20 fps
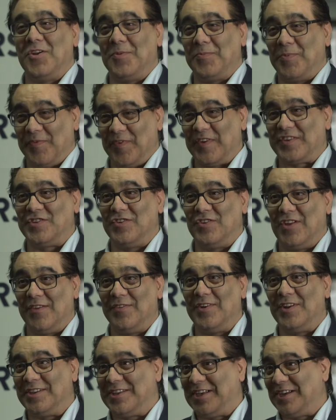on a professional
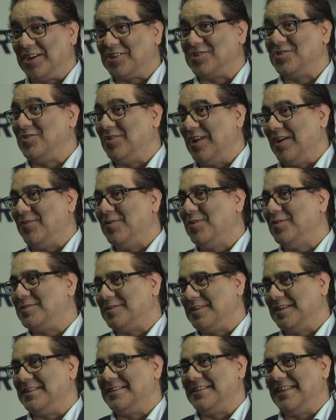level, international level
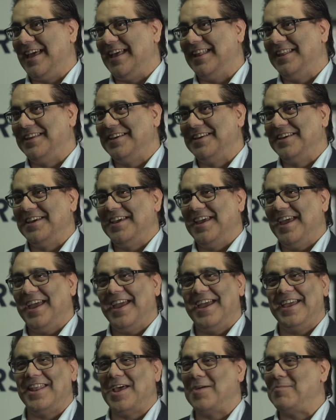since then,
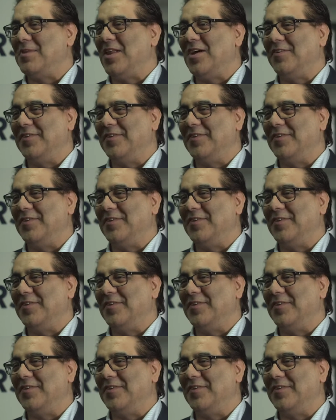and I'm